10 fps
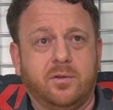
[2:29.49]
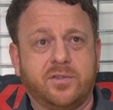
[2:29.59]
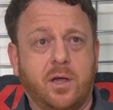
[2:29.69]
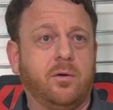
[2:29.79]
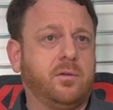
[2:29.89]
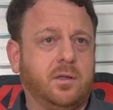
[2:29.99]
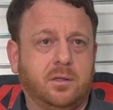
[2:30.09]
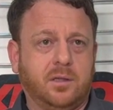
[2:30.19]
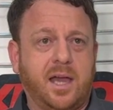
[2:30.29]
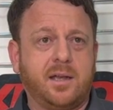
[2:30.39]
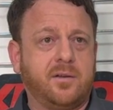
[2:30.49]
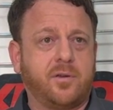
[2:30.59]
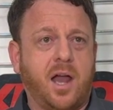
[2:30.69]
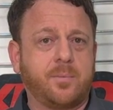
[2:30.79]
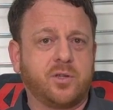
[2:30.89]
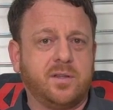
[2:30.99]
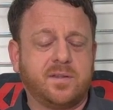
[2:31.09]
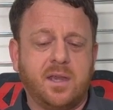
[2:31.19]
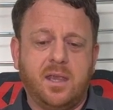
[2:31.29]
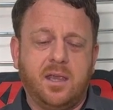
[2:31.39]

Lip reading: So a lot of different options.